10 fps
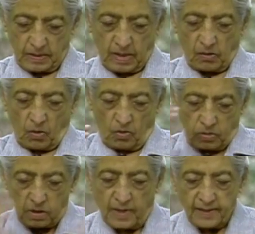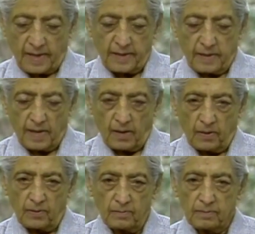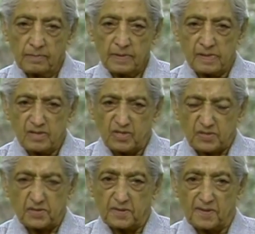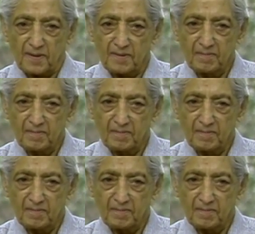can all that end now, instantly?